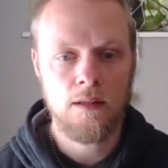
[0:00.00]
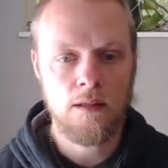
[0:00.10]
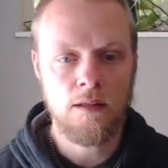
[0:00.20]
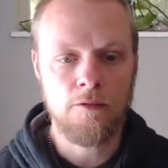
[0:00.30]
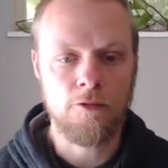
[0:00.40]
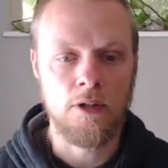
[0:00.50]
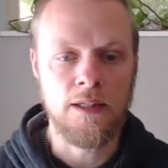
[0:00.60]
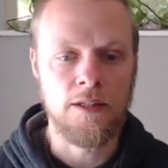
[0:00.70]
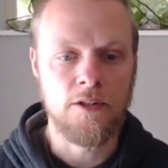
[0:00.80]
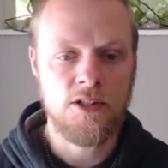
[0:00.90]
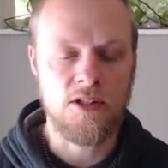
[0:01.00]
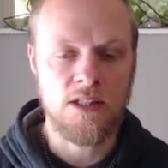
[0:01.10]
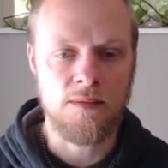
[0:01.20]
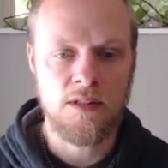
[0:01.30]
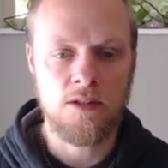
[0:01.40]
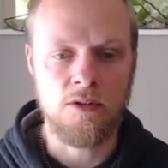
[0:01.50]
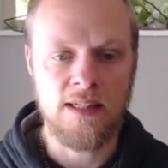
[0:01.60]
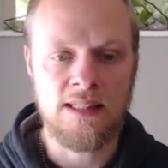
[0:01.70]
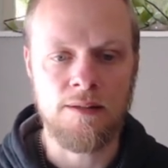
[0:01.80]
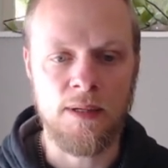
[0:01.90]
for linear systems, to
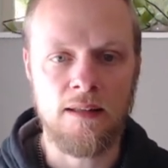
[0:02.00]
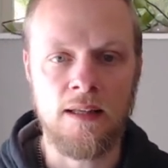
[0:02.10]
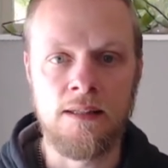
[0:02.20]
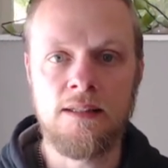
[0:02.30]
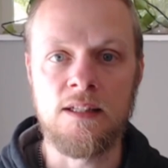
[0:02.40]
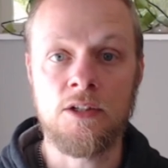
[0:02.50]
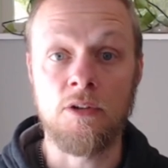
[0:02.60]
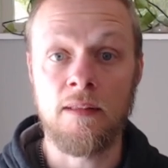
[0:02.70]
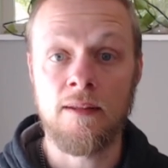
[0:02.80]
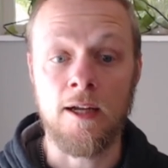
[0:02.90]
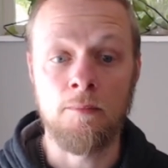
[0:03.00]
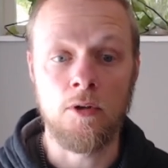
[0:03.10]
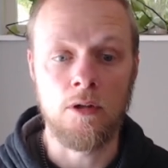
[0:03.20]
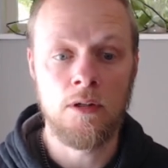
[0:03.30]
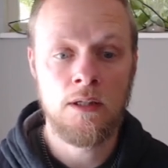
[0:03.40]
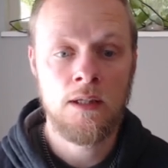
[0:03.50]
estimate a discrete time model.